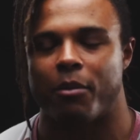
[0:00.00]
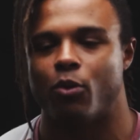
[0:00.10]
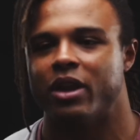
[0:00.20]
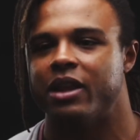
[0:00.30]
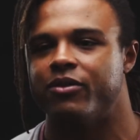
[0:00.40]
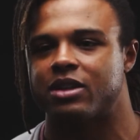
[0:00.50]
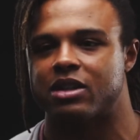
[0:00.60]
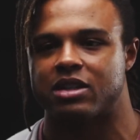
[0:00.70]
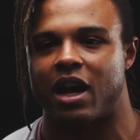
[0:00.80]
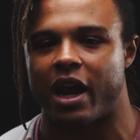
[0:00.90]
I mean, we live in a
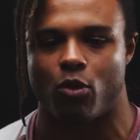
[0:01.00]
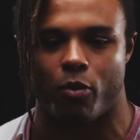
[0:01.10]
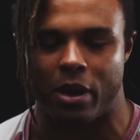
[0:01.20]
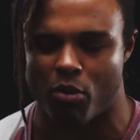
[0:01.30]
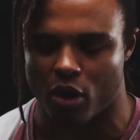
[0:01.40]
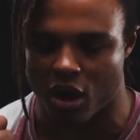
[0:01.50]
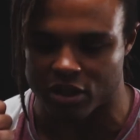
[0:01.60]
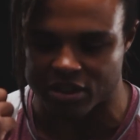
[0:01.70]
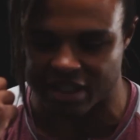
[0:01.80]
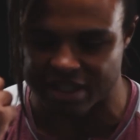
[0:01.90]
society where people are
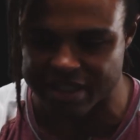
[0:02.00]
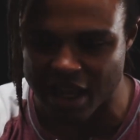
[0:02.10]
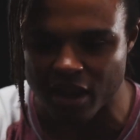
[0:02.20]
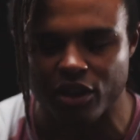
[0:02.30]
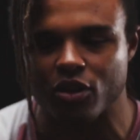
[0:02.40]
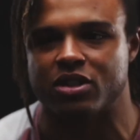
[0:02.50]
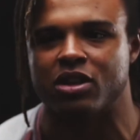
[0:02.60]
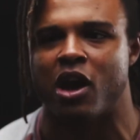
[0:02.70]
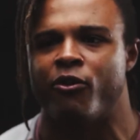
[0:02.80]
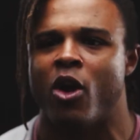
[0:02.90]
constantly selling you
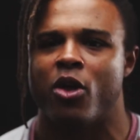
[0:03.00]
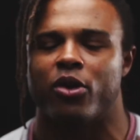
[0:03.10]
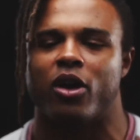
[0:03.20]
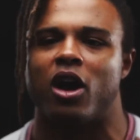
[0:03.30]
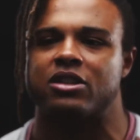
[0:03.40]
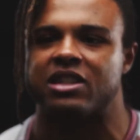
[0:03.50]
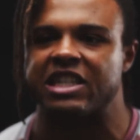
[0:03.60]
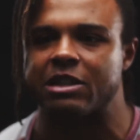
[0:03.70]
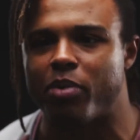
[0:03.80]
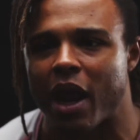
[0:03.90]
stuff, they're
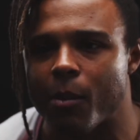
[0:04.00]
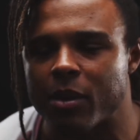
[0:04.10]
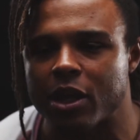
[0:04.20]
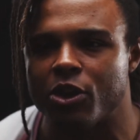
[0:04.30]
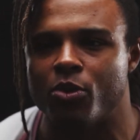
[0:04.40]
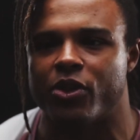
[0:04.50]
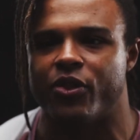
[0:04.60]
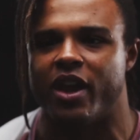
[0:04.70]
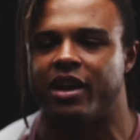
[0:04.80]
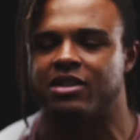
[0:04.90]
constantly spamming you
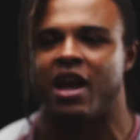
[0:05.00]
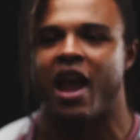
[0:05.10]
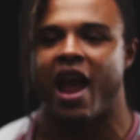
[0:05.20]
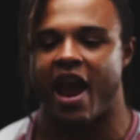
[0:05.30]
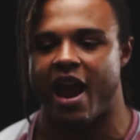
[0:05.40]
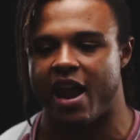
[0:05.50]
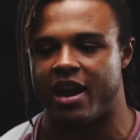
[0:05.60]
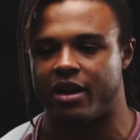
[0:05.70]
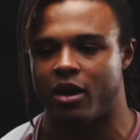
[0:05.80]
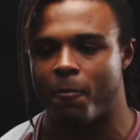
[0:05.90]
with things,
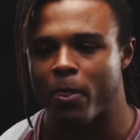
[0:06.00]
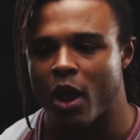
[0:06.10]
and